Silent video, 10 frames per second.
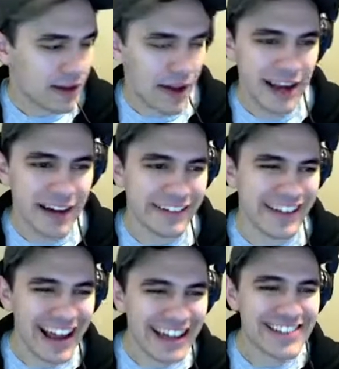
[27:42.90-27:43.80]
I
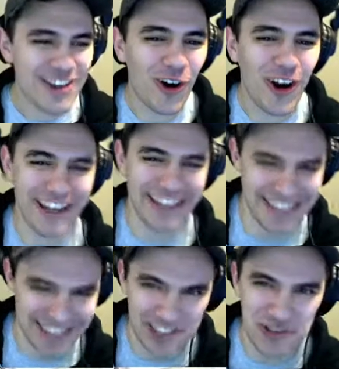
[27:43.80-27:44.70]
gotta talk
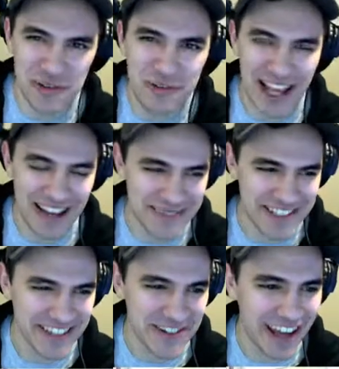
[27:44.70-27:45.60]
to
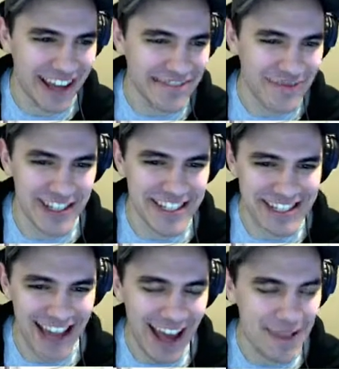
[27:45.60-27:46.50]
Streamlabs, okay?
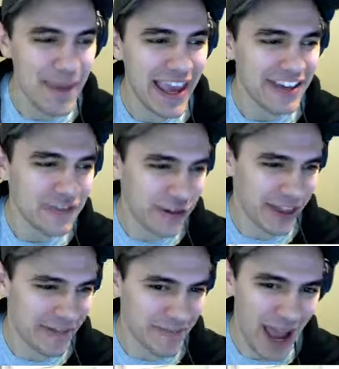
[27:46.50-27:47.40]
Because I paid for
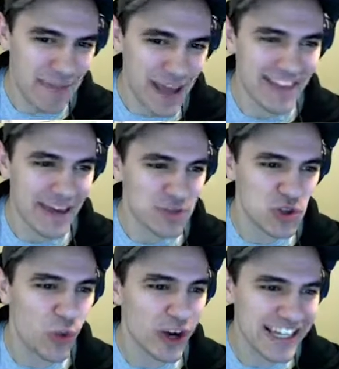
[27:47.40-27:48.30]
them. I paid them
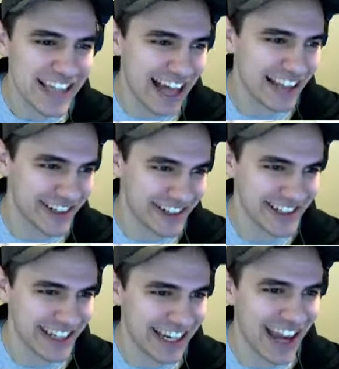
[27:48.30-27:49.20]

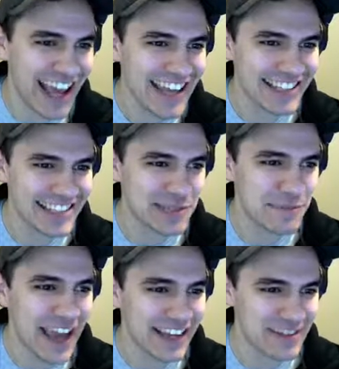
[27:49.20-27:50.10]
$20, and I
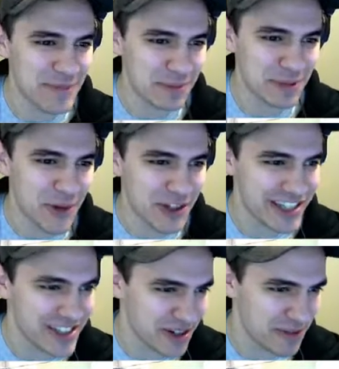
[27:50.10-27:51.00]
expect to be able to
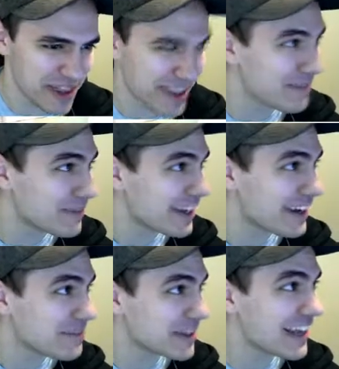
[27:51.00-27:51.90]
multi-stream with them,
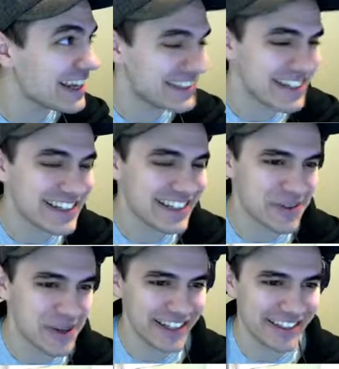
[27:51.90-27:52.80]
but they didn't
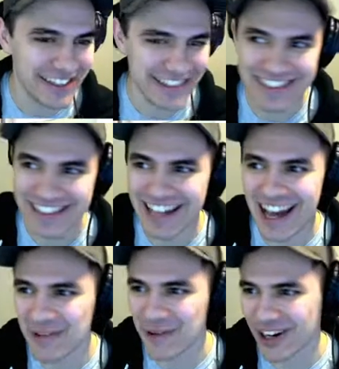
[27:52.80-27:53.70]
do it. It did
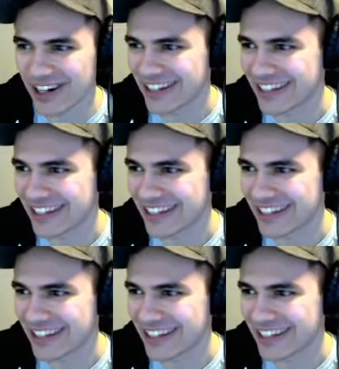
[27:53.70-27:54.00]
not work.